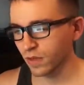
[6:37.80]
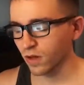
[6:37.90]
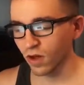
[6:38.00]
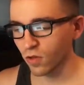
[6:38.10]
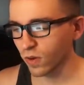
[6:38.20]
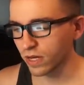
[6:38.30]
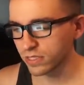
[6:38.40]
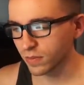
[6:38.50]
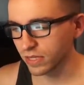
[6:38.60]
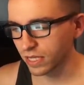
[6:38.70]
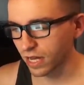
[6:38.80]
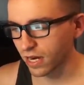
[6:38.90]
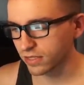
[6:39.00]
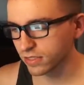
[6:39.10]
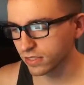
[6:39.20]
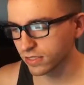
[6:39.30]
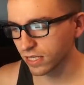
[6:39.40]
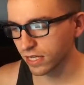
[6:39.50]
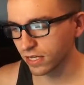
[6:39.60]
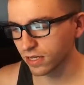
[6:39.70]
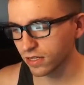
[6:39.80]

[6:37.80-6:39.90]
otherwise, I mean, like honestly, it's like